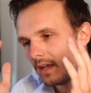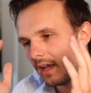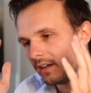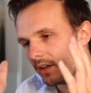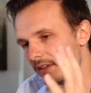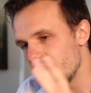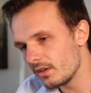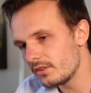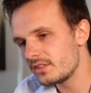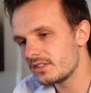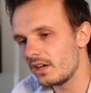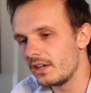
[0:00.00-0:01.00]
And on the
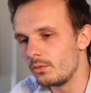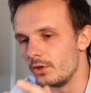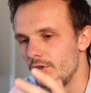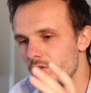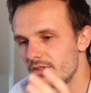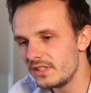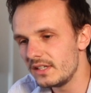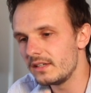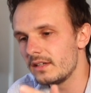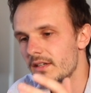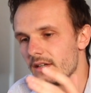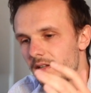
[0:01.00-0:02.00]
other side, we're
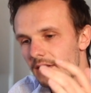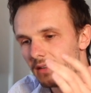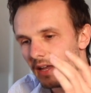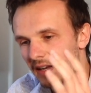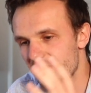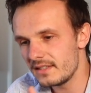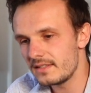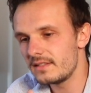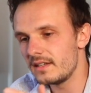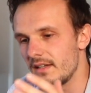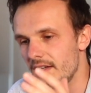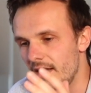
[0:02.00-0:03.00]
using
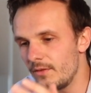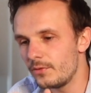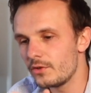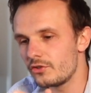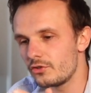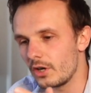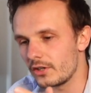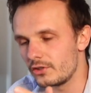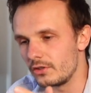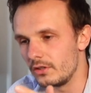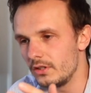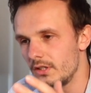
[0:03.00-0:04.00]
existing
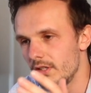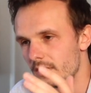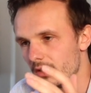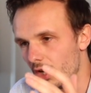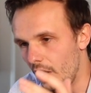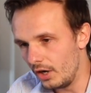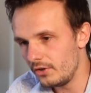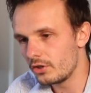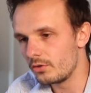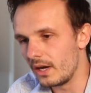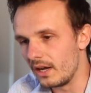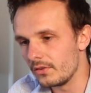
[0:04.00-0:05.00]
infrastructure
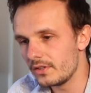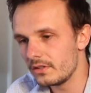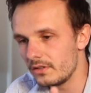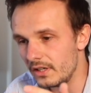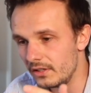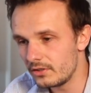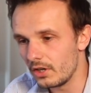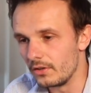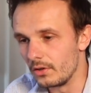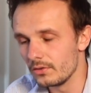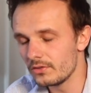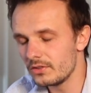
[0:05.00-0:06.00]
underground in
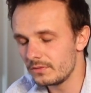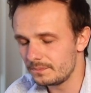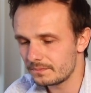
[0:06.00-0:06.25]
tunnels